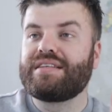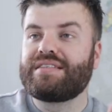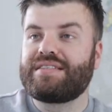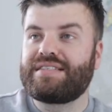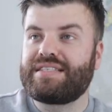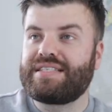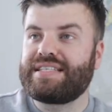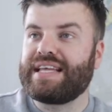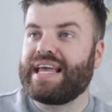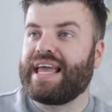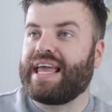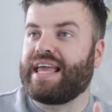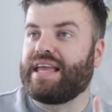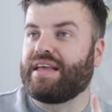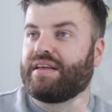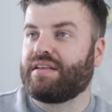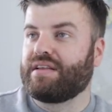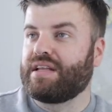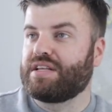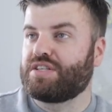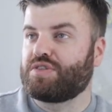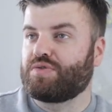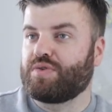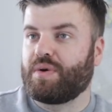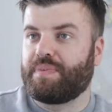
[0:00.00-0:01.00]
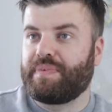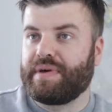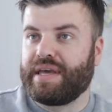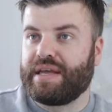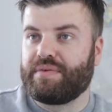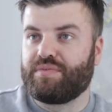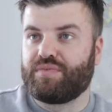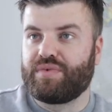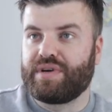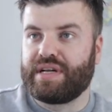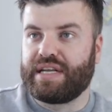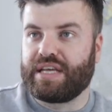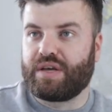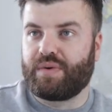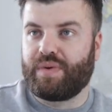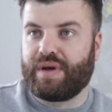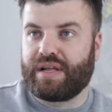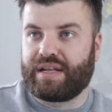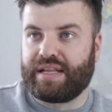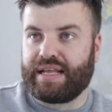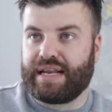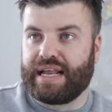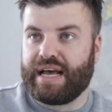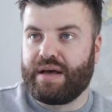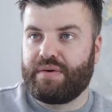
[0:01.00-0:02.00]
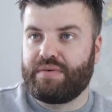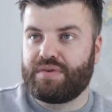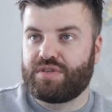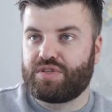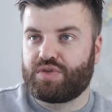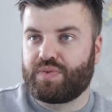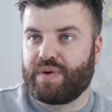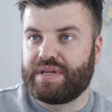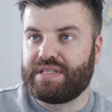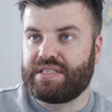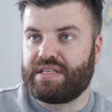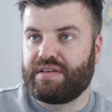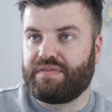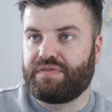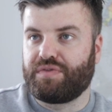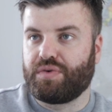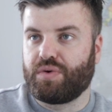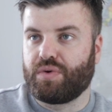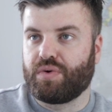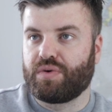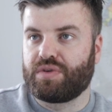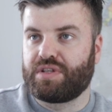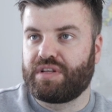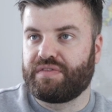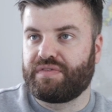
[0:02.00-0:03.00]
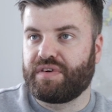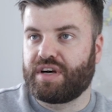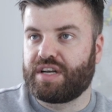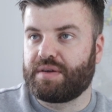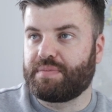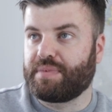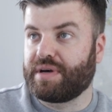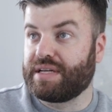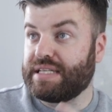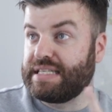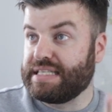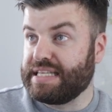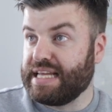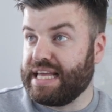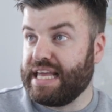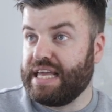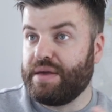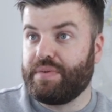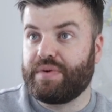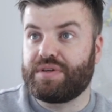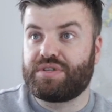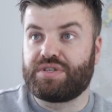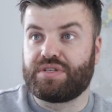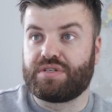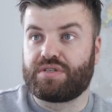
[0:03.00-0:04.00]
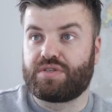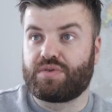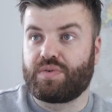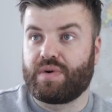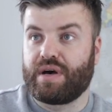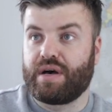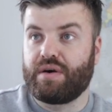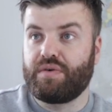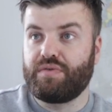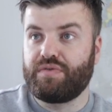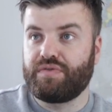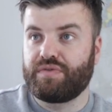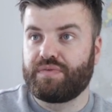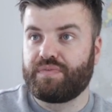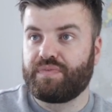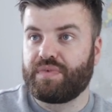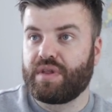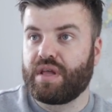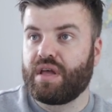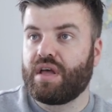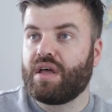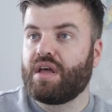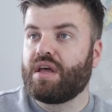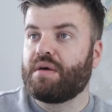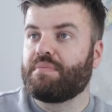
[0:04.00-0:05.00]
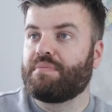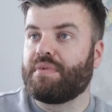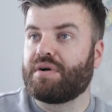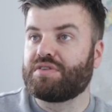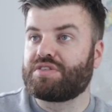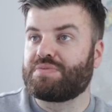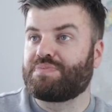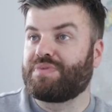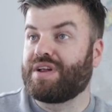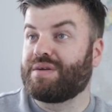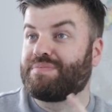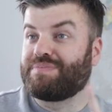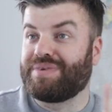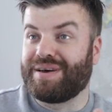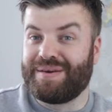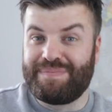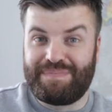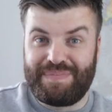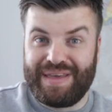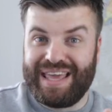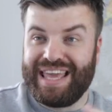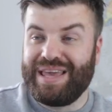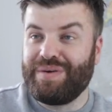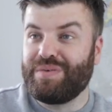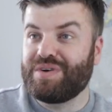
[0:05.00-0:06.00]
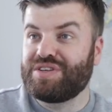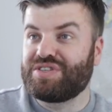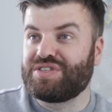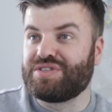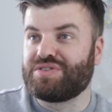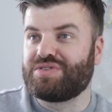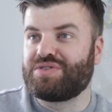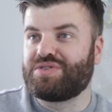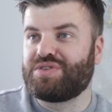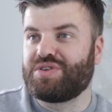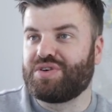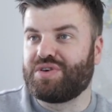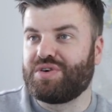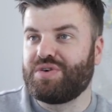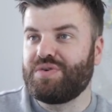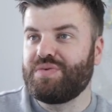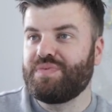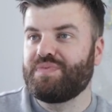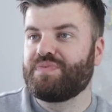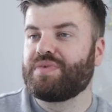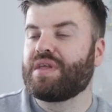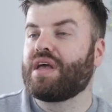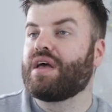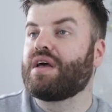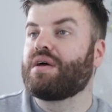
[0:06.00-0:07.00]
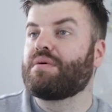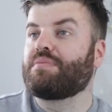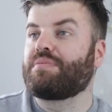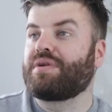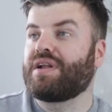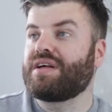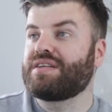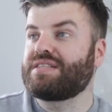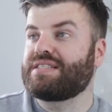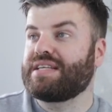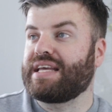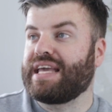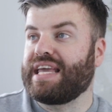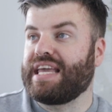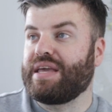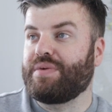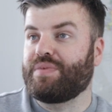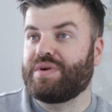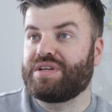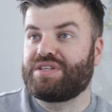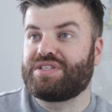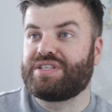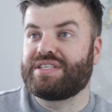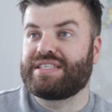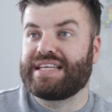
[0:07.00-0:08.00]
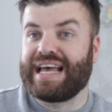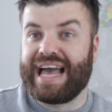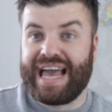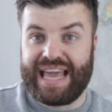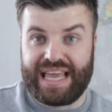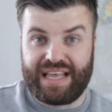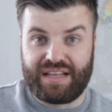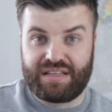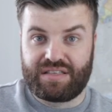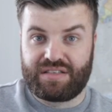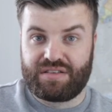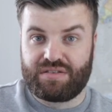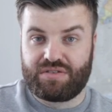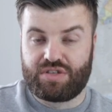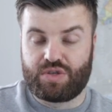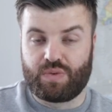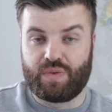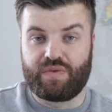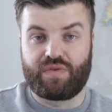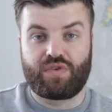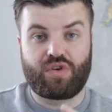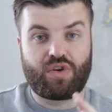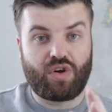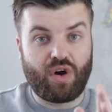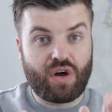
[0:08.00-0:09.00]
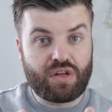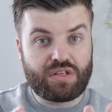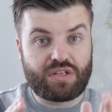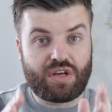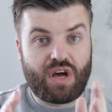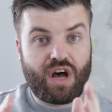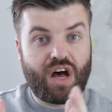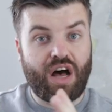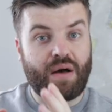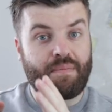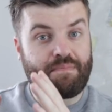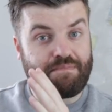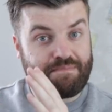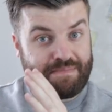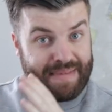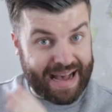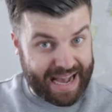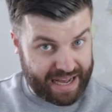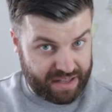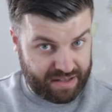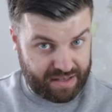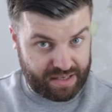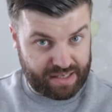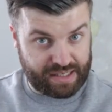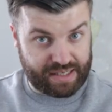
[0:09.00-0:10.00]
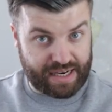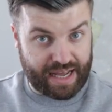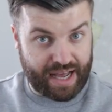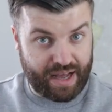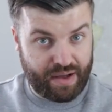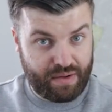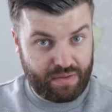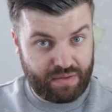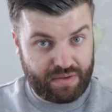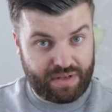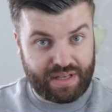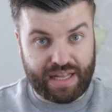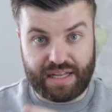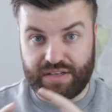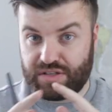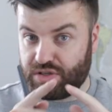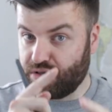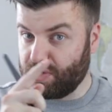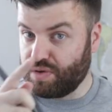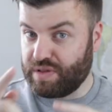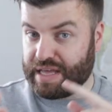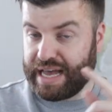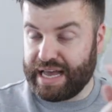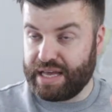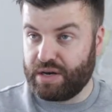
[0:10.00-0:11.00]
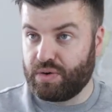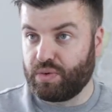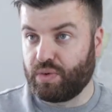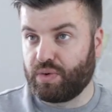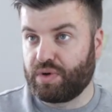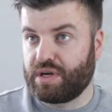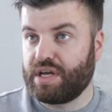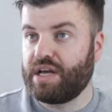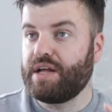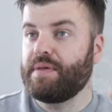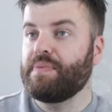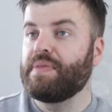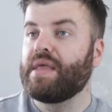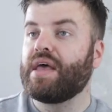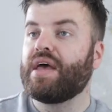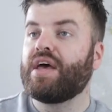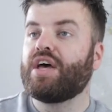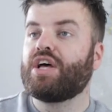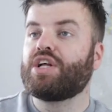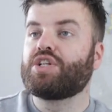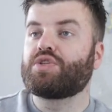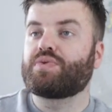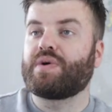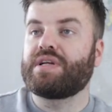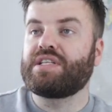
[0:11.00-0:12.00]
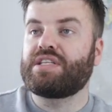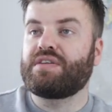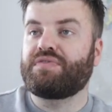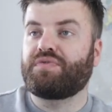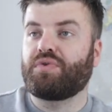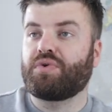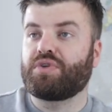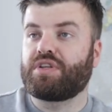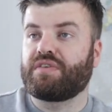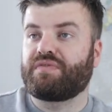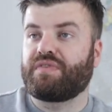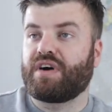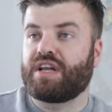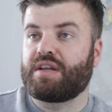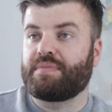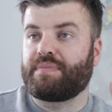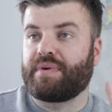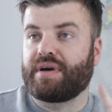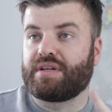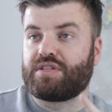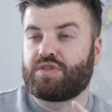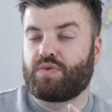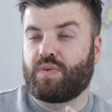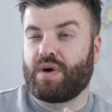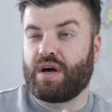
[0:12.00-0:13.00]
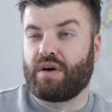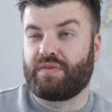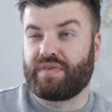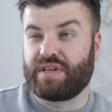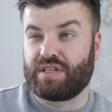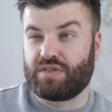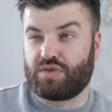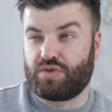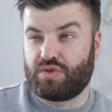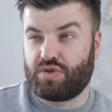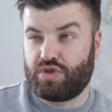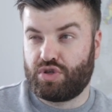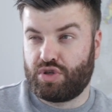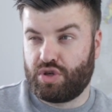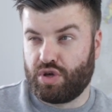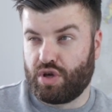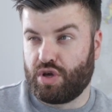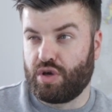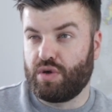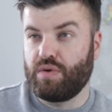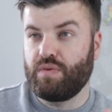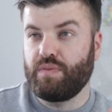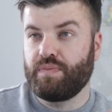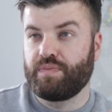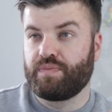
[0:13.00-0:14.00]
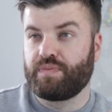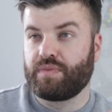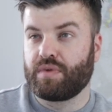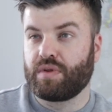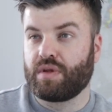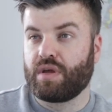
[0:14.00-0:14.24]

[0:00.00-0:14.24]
C, let's swap it in really quickly now, it's 24, divided by D, which is 12, multiplied by B, which is 2, plus E, which is 8. So we've got our maths now, let's do that in order. 24 divided by 12 is 2,